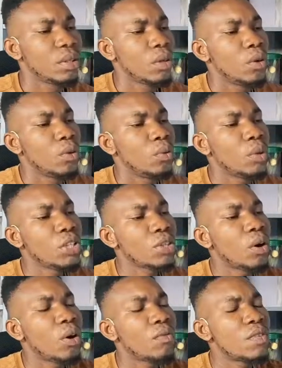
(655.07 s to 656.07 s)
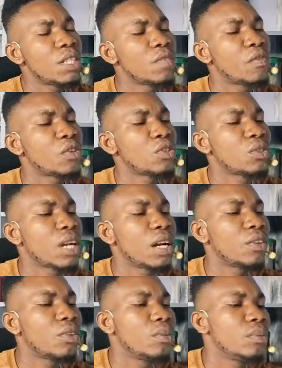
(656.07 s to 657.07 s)
Which of these functional
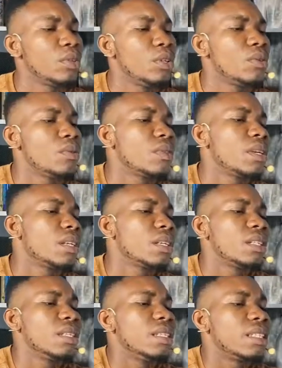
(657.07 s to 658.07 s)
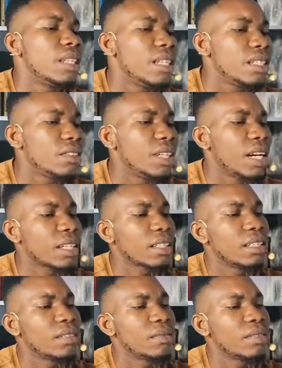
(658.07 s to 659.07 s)
group do you think is least
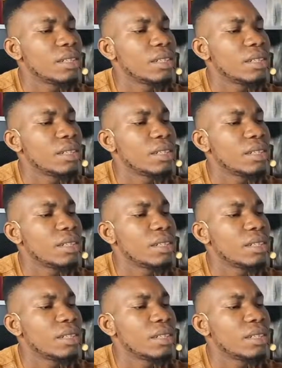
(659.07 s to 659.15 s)
reactive?